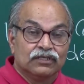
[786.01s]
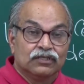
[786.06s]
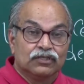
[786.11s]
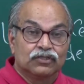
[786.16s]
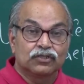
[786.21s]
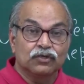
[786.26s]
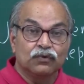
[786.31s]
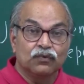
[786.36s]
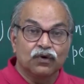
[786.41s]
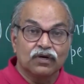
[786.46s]

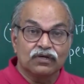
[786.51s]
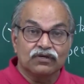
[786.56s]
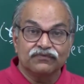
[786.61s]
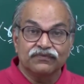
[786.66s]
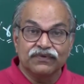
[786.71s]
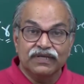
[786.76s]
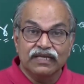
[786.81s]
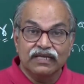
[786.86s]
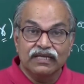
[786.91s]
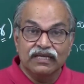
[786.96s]
So what
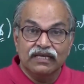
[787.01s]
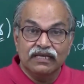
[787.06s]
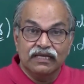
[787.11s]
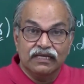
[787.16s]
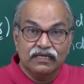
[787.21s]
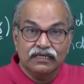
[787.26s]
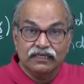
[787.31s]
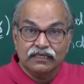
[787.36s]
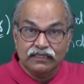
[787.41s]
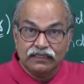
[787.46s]

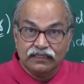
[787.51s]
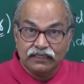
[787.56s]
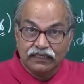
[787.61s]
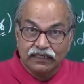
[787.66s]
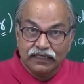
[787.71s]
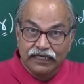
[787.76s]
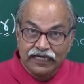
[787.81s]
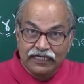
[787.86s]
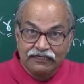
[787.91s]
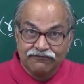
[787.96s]
we
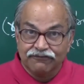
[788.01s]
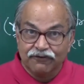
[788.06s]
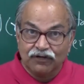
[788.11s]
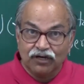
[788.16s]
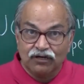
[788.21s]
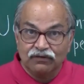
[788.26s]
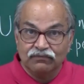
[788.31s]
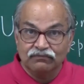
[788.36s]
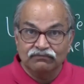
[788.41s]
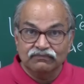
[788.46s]
get
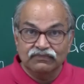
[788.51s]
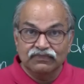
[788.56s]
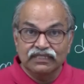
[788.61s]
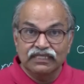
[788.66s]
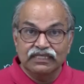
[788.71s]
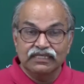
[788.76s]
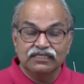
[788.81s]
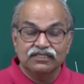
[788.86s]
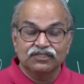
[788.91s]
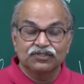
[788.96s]
from
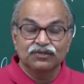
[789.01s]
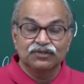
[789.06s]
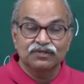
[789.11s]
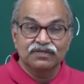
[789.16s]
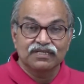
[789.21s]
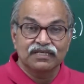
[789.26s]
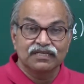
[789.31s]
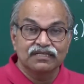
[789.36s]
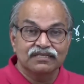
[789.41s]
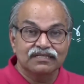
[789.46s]
these
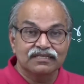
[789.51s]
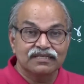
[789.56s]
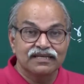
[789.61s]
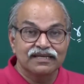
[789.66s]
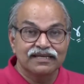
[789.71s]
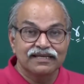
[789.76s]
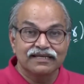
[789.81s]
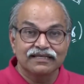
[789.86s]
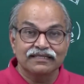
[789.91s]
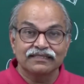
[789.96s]
solutions
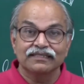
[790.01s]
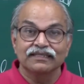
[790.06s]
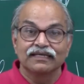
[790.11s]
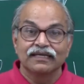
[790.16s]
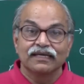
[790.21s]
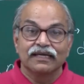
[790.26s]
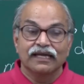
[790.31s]
is